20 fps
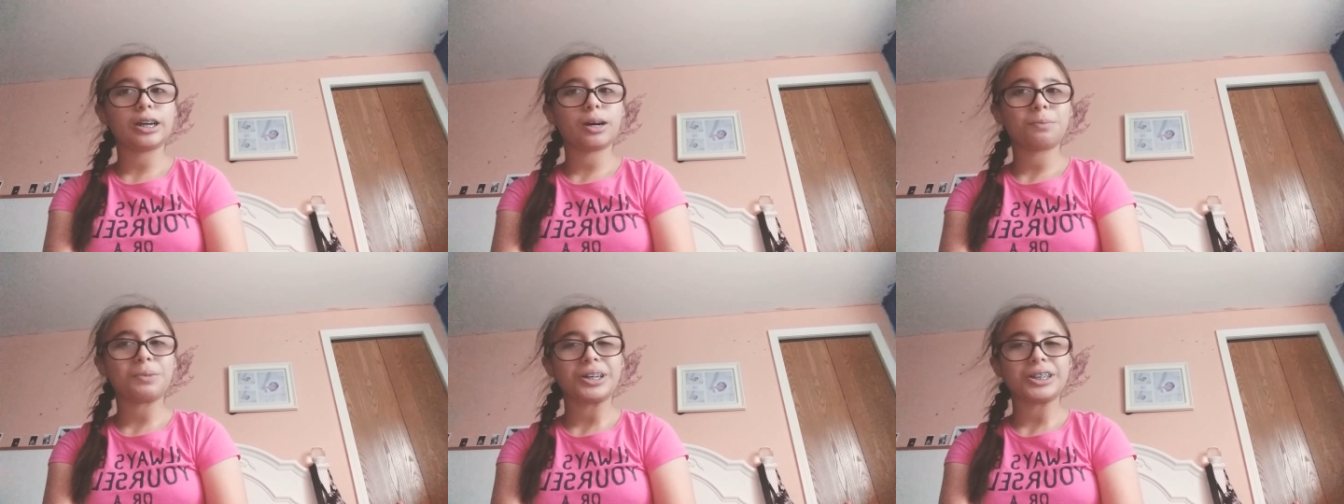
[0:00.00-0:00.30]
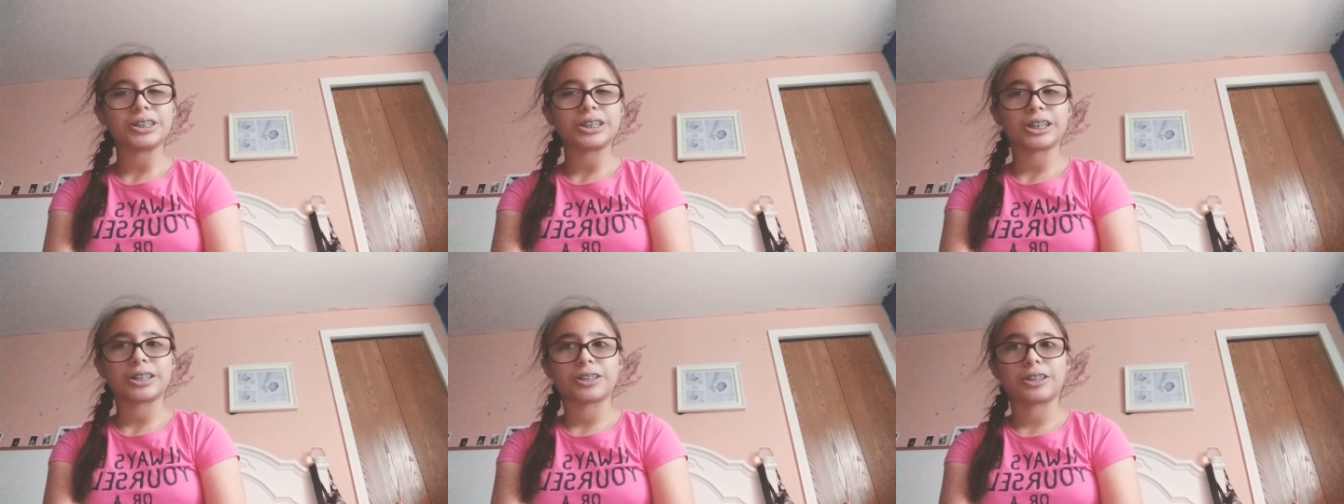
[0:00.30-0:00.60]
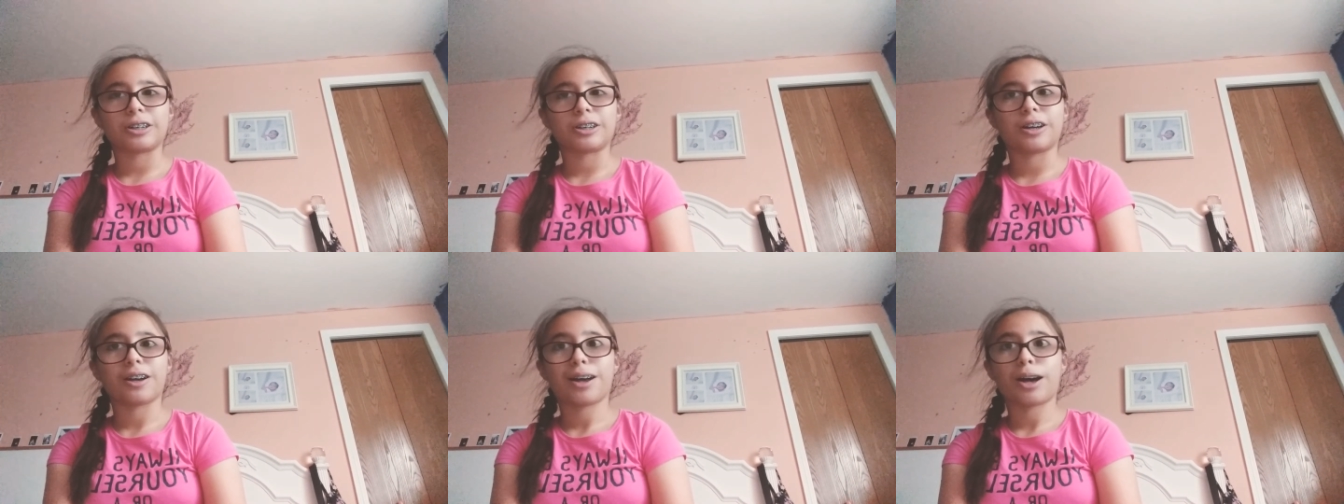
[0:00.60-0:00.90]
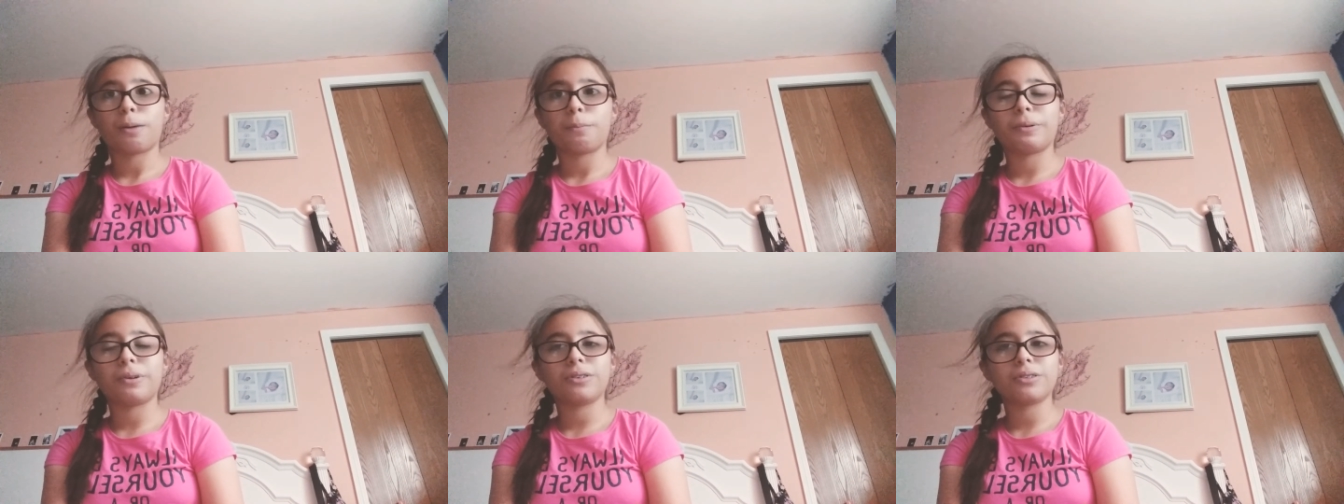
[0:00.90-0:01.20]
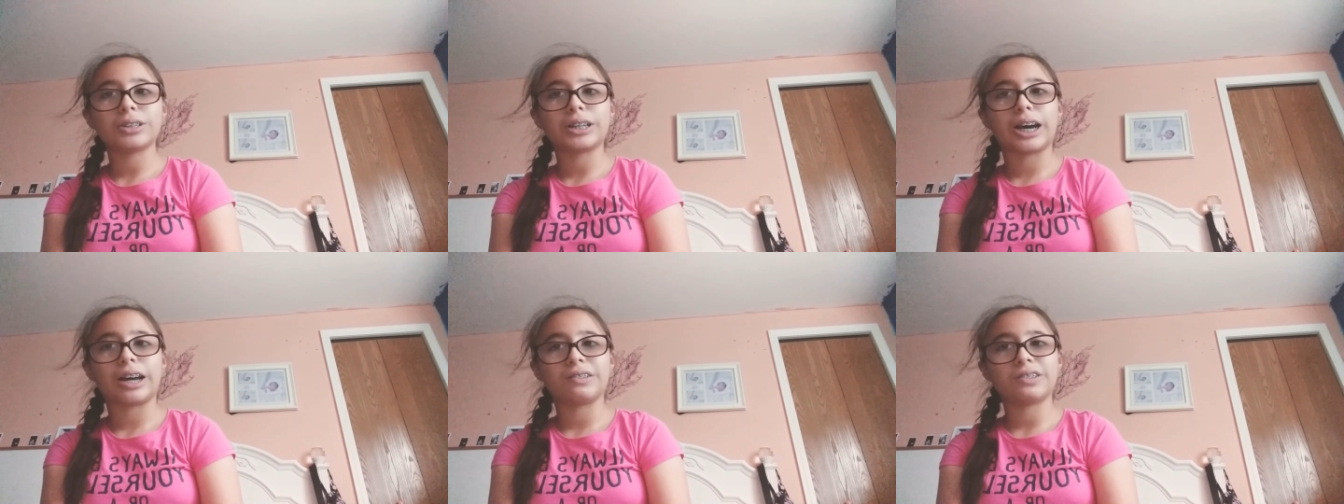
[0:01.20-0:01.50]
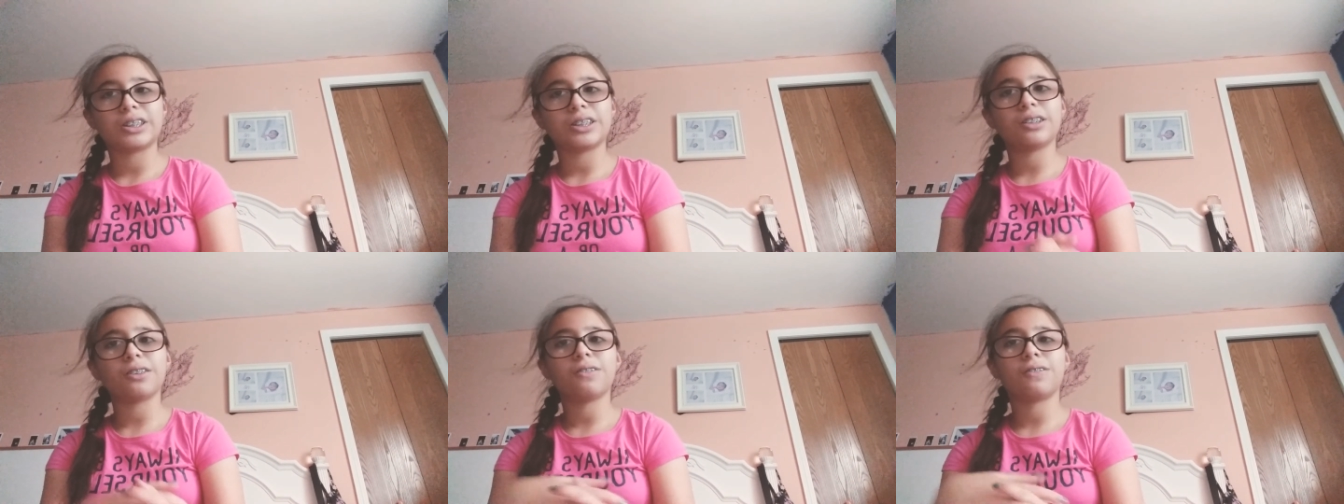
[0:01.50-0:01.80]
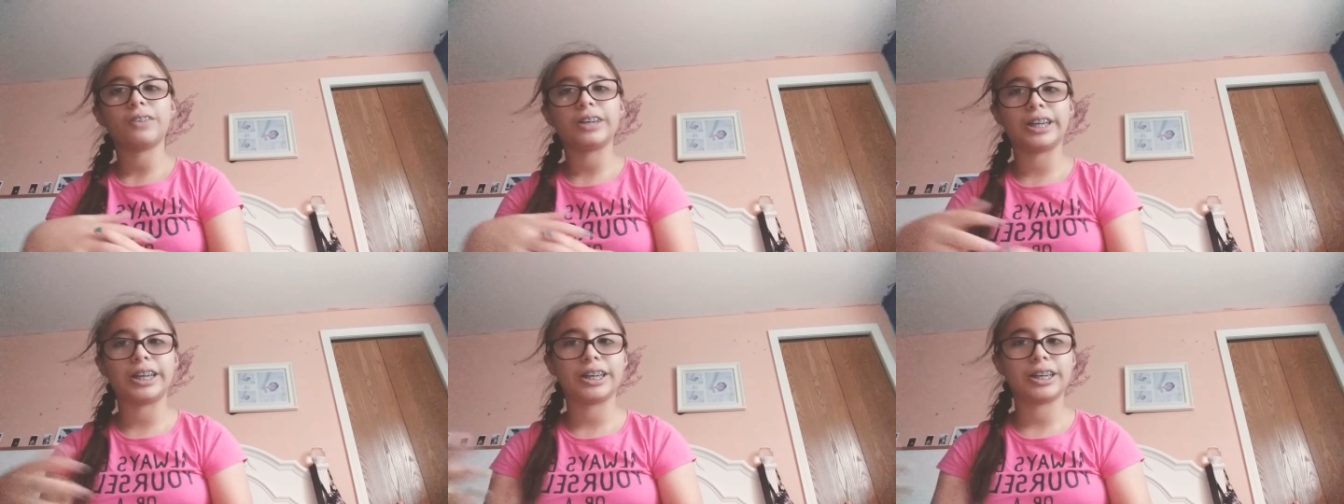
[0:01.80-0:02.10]
on my TikTok a couple times of the
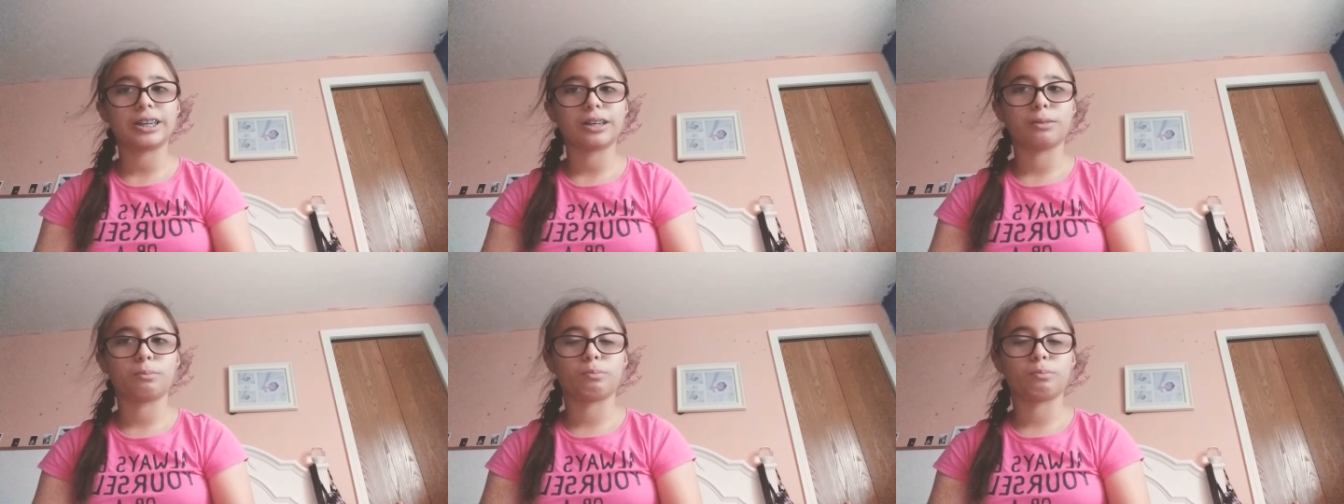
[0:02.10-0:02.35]
week